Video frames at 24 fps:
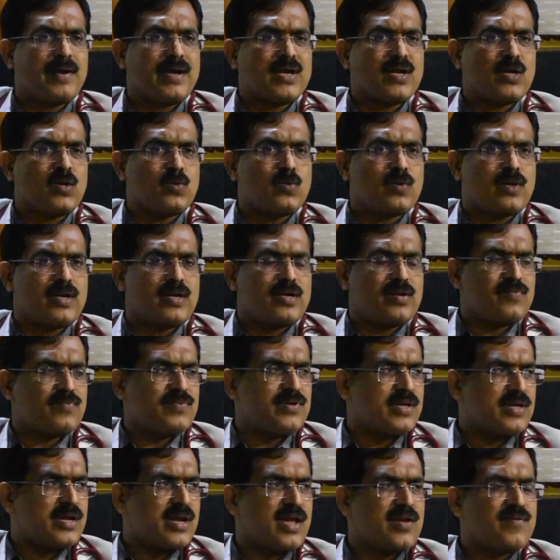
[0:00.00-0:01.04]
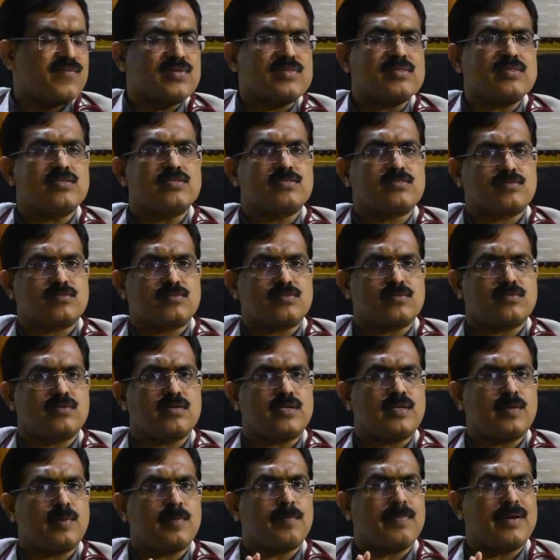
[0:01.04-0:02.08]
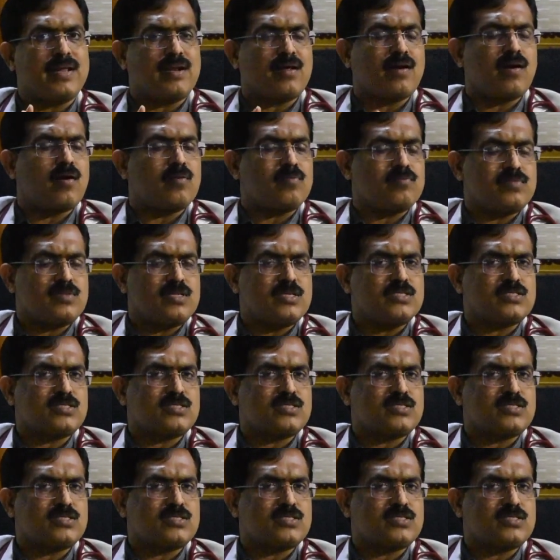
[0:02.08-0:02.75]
Bangalore, and we are having this, and Belgaum.